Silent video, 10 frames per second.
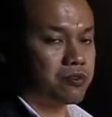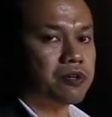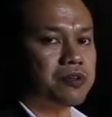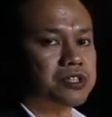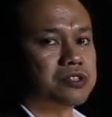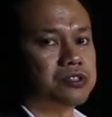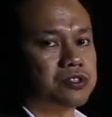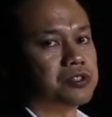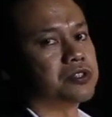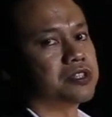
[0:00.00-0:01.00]
forward
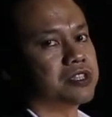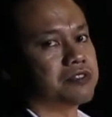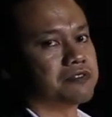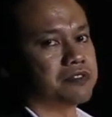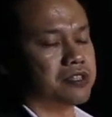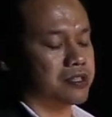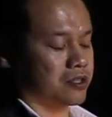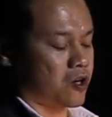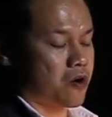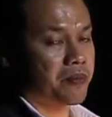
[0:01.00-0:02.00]
to receive the
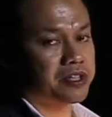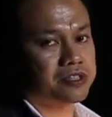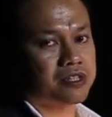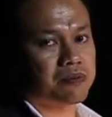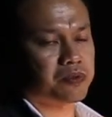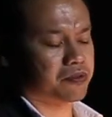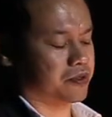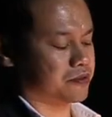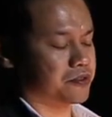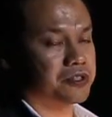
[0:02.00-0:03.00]
comments and
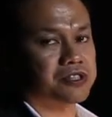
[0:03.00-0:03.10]
approval for